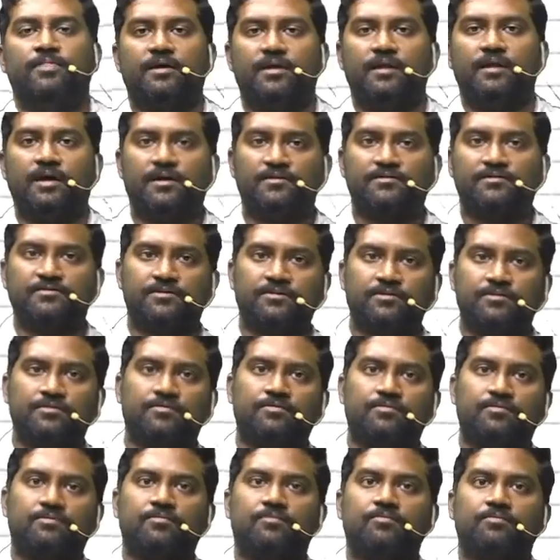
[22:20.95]
They will ask
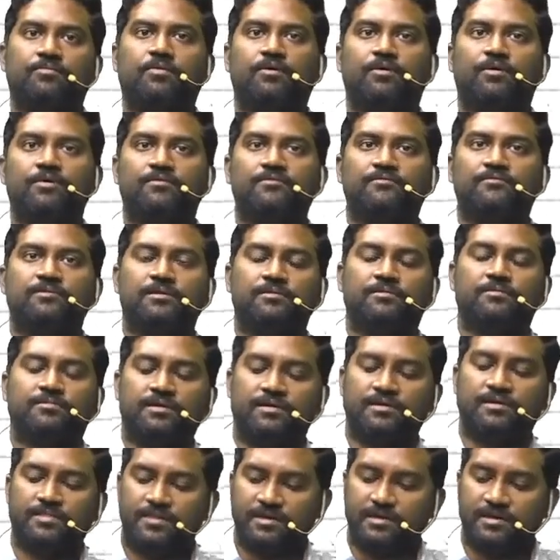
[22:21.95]
you what will
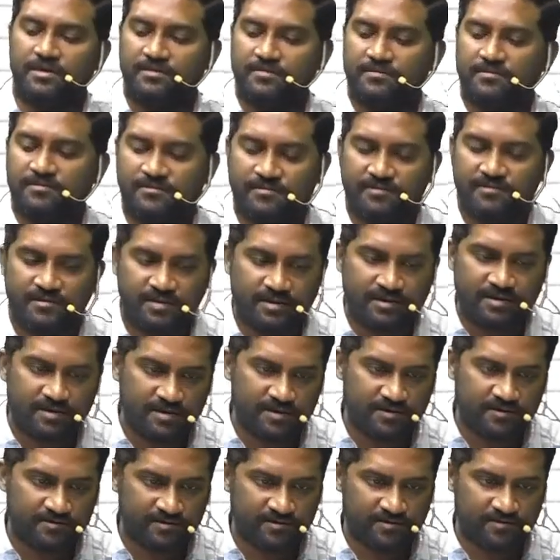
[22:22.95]
be the
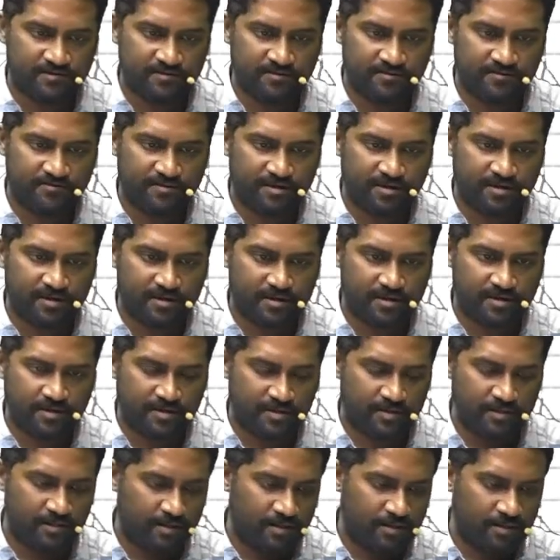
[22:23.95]
CT chest
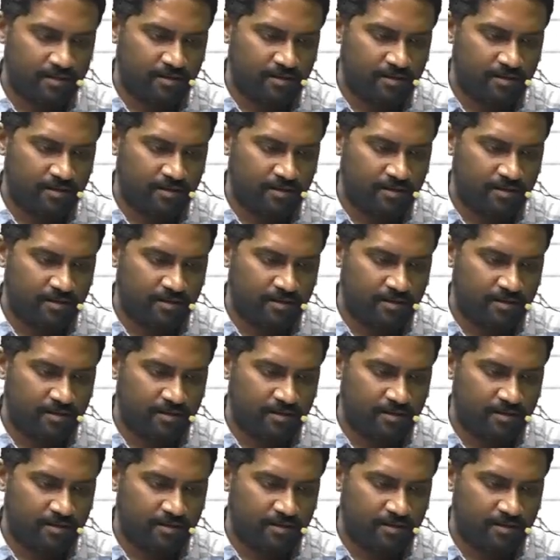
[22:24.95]
finding.